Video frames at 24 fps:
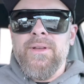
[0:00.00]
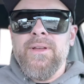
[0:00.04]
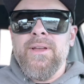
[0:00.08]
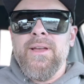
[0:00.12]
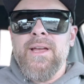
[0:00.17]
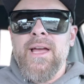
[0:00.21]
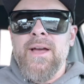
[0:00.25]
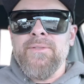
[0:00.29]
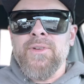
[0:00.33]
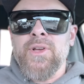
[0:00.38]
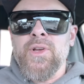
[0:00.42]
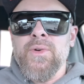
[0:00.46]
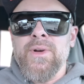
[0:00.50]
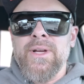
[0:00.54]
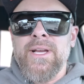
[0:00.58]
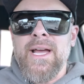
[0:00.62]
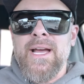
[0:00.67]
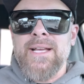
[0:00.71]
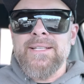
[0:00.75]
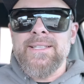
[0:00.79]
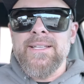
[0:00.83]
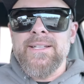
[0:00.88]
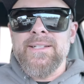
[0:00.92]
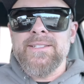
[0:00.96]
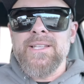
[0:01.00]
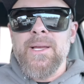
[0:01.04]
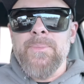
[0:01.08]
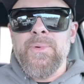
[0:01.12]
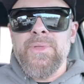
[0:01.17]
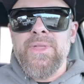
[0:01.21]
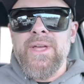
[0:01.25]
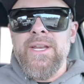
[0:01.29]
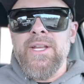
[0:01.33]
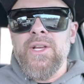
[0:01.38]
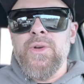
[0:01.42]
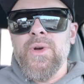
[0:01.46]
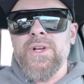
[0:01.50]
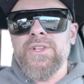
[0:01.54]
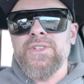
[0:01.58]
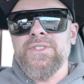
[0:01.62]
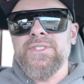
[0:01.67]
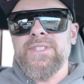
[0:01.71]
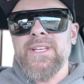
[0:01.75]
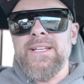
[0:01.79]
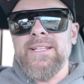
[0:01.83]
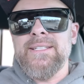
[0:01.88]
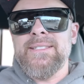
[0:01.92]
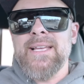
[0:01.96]
Have a good one, guys. Hit us up with any questions
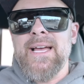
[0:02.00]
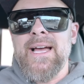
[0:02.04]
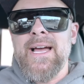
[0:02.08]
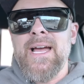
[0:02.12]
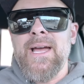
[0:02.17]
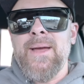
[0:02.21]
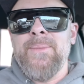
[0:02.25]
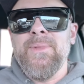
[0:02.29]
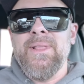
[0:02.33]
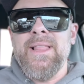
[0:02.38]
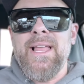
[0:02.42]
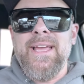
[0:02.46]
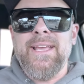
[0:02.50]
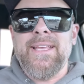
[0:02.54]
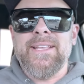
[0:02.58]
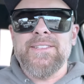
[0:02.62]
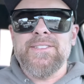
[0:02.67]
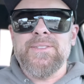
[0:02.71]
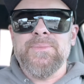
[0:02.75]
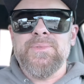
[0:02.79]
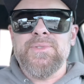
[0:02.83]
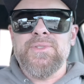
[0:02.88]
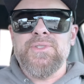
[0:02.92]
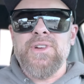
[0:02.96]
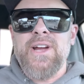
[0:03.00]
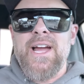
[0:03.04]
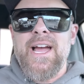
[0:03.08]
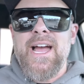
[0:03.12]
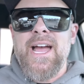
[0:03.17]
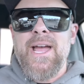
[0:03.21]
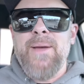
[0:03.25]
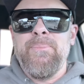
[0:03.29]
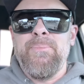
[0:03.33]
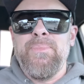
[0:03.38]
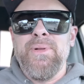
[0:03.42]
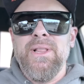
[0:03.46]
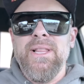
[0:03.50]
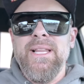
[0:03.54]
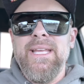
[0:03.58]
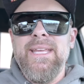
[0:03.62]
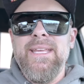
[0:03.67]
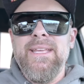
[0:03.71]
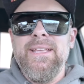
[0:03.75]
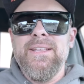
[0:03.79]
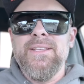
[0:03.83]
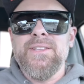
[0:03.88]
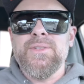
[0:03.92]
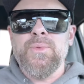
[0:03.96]
anytime. Like and subscribe,
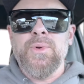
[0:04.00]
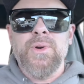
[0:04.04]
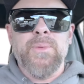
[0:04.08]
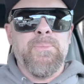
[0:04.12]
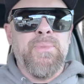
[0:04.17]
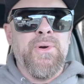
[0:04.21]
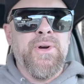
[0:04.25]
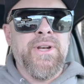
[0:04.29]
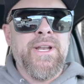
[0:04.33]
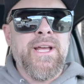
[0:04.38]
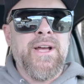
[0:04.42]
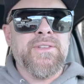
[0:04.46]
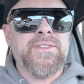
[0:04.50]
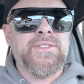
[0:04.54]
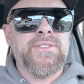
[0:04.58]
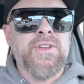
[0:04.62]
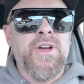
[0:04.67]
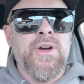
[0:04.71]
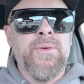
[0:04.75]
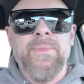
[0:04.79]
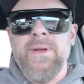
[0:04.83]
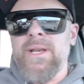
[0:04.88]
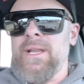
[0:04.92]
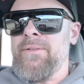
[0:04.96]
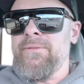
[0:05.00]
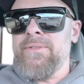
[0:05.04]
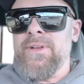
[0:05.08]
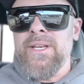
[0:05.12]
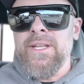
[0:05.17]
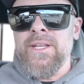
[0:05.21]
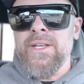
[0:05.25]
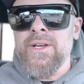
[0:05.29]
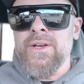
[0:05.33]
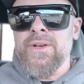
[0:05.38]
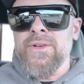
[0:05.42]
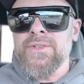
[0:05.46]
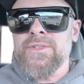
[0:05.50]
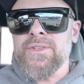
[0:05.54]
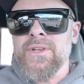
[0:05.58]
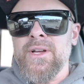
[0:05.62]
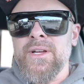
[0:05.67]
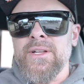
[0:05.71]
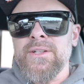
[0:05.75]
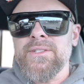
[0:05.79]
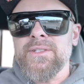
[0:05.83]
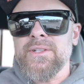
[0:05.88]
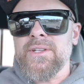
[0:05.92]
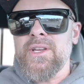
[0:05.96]
please. We're putting out so many videos
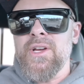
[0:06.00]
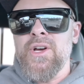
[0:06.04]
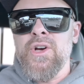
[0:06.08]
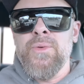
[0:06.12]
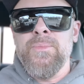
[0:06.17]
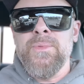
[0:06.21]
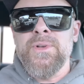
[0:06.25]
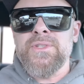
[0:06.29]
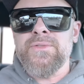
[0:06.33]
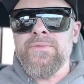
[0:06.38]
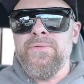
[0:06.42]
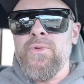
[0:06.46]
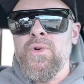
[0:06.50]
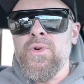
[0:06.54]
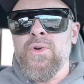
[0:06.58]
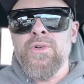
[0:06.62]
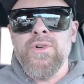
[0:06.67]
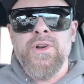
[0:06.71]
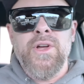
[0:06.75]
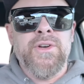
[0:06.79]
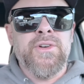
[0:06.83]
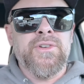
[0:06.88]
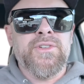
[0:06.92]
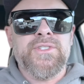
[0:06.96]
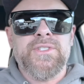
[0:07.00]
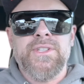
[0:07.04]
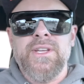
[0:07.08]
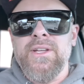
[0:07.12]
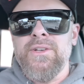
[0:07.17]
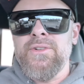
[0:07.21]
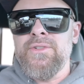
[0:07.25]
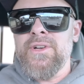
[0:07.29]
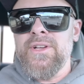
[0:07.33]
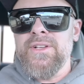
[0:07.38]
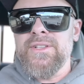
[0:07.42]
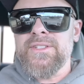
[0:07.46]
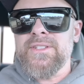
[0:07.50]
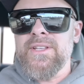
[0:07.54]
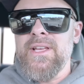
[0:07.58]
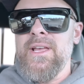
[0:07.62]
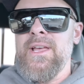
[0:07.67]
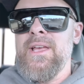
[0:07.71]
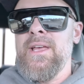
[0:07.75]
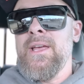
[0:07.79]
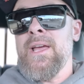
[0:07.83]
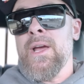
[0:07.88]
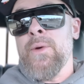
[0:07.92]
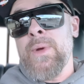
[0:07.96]
on Tacomas, 4Runners, Tundras,
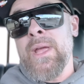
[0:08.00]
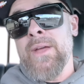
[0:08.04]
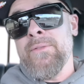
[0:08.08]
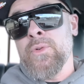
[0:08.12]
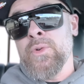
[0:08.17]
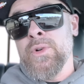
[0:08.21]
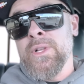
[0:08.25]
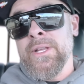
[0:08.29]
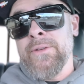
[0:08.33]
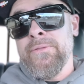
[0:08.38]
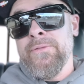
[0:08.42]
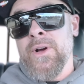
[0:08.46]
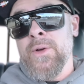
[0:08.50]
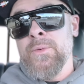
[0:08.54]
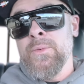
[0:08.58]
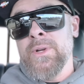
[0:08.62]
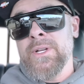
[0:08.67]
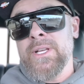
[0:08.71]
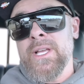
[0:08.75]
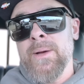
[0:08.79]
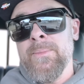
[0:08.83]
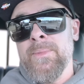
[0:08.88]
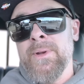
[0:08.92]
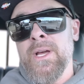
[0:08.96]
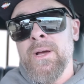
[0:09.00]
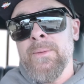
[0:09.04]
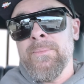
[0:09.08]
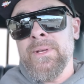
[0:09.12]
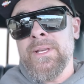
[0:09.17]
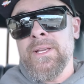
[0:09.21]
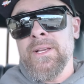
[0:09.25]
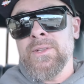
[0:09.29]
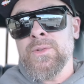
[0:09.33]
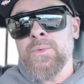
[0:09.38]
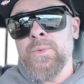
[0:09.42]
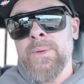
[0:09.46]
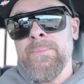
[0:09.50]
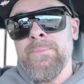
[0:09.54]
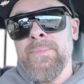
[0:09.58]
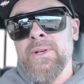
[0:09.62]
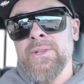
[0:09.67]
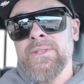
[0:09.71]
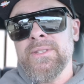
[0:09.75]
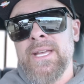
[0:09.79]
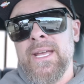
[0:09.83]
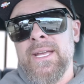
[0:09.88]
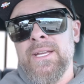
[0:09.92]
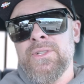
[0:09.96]
and we have a really fun one coming up because we
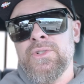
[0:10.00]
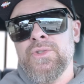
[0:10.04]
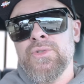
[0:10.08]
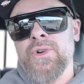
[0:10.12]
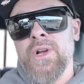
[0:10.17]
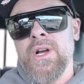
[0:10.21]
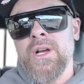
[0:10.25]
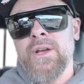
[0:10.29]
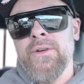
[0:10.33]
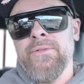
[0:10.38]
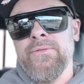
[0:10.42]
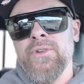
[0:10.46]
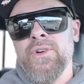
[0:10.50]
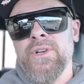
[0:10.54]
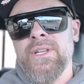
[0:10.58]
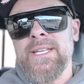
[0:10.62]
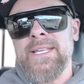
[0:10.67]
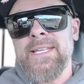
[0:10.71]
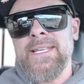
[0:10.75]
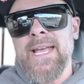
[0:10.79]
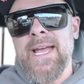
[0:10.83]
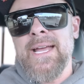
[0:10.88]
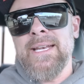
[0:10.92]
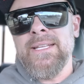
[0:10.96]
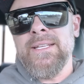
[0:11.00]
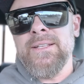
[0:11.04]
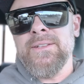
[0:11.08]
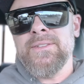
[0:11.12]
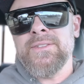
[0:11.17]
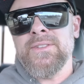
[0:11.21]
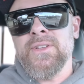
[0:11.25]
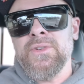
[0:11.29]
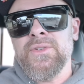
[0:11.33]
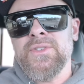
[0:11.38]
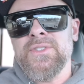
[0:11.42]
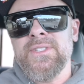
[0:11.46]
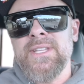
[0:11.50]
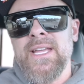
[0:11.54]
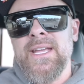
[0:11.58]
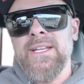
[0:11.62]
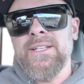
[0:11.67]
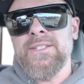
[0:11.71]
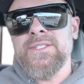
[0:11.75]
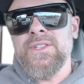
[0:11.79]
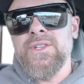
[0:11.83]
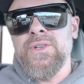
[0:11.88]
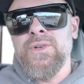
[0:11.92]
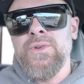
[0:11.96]
built a truck for Yeti, so stay
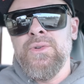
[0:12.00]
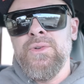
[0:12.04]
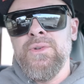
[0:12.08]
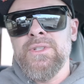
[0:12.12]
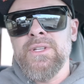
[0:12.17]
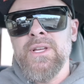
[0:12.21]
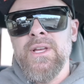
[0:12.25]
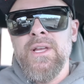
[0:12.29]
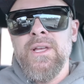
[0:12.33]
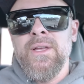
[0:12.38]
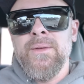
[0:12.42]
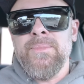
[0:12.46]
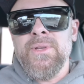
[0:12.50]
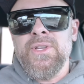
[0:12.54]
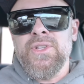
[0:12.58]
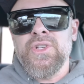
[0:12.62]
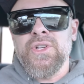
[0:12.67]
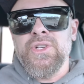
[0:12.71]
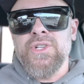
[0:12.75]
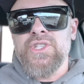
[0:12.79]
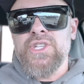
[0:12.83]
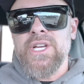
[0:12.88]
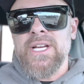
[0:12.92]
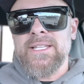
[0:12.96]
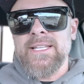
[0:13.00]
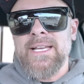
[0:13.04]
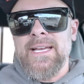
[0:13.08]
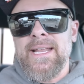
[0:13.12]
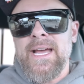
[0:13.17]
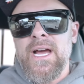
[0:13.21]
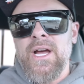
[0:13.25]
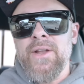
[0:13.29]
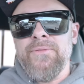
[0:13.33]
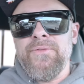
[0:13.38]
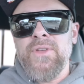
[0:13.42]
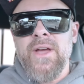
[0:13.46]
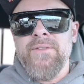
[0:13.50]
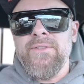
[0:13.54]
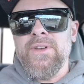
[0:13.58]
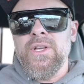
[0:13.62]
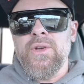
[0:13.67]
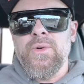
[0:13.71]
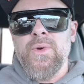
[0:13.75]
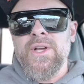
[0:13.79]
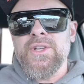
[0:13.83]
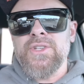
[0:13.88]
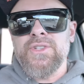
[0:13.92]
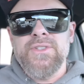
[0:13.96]
tuned. Be sure to check that out. If you have any
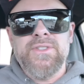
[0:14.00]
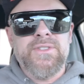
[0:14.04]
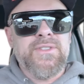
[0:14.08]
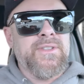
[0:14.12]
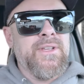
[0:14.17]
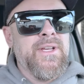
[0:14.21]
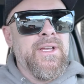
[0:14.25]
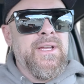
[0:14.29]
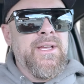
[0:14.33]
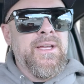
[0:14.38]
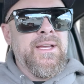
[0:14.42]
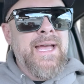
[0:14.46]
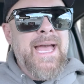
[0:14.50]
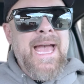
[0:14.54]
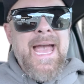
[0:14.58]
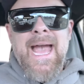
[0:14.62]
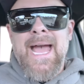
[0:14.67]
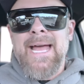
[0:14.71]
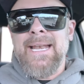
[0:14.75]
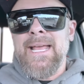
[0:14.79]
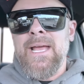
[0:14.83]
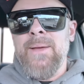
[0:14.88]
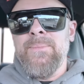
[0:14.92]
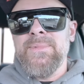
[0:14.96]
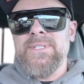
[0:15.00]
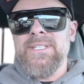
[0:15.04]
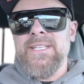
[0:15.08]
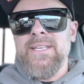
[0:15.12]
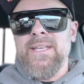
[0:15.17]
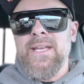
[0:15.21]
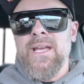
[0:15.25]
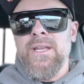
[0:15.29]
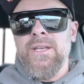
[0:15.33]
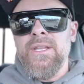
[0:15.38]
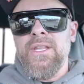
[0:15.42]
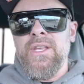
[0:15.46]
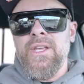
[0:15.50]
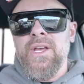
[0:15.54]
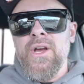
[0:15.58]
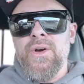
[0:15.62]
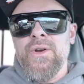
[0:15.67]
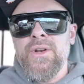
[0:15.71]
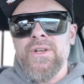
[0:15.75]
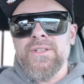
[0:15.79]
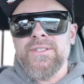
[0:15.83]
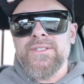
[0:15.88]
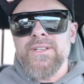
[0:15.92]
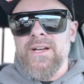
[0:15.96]
questions, at MTN
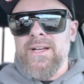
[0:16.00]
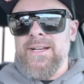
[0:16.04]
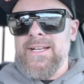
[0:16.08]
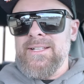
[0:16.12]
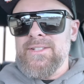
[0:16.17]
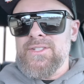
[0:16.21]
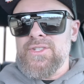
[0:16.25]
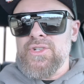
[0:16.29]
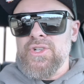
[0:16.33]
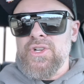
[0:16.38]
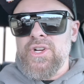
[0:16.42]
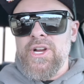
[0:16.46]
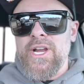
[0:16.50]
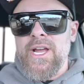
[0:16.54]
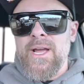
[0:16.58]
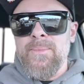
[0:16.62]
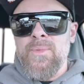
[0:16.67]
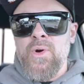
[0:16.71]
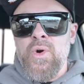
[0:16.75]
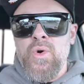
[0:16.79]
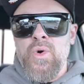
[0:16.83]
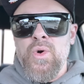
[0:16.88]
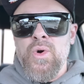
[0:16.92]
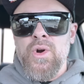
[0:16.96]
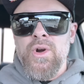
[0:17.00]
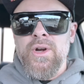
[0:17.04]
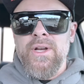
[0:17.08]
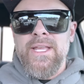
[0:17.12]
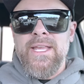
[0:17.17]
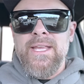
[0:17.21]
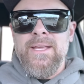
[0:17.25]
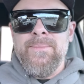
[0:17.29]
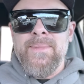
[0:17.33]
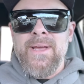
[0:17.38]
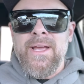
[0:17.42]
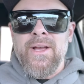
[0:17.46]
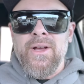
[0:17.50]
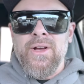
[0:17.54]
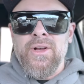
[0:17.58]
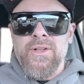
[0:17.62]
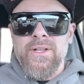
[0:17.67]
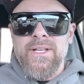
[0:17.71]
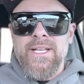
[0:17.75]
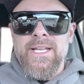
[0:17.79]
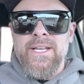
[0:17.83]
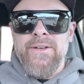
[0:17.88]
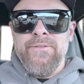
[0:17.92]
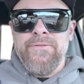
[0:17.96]
Yotas on Instagram, or email
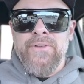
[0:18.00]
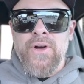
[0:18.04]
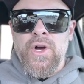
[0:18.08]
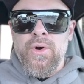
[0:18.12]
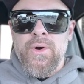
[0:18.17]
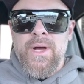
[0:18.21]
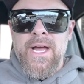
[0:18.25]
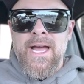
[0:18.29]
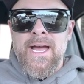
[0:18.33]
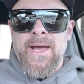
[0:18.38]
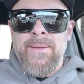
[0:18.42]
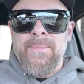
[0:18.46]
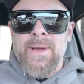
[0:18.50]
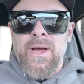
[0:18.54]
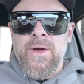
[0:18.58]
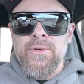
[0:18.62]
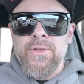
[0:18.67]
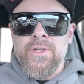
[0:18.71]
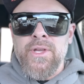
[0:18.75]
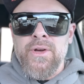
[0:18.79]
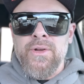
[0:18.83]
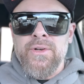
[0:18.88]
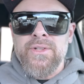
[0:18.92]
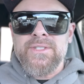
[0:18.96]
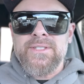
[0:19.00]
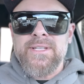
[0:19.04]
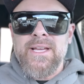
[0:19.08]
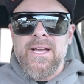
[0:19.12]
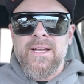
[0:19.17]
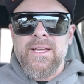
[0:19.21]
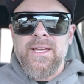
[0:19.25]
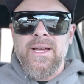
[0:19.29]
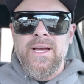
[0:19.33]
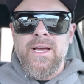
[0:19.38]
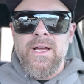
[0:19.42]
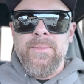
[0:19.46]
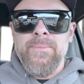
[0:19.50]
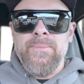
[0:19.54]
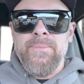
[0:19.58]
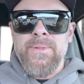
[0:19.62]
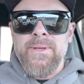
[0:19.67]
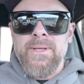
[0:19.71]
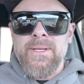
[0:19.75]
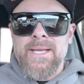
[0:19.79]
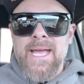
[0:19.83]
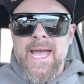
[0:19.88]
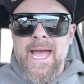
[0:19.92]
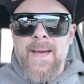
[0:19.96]
info@mountainyotas.com.
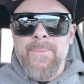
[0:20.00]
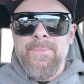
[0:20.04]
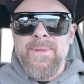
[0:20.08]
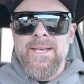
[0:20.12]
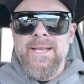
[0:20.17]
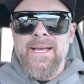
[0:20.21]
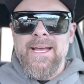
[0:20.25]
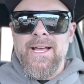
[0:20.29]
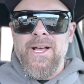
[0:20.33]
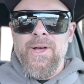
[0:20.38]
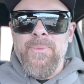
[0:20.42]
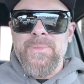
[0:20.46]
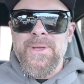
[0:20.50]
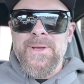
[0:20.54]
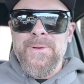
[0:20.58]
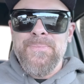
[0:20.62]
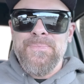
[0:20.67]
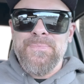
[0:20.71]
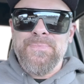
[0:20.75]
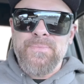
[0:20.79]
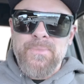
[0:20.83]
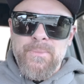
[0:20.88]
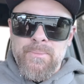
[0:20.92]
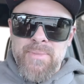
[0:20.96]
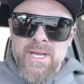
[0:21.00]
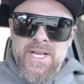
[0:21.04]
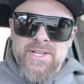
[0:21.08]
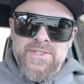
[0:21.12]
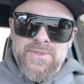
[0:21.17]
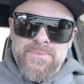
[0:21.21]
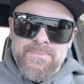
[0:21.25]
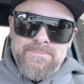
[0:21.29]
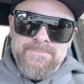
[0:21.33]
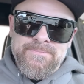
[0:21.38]
Be happy to help you. Peace.